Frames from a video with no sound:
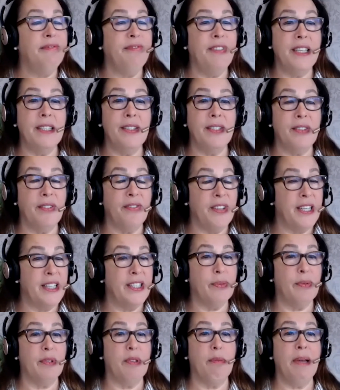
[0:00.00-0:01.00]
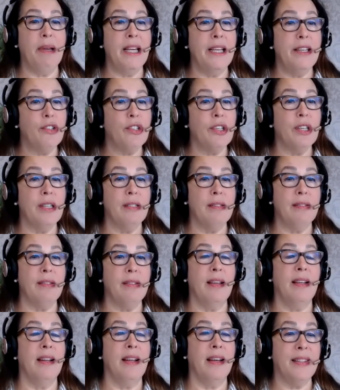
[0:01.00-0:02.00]
face-to-face with patients.
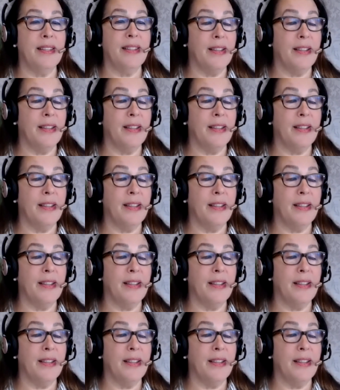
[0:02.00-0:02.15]
And I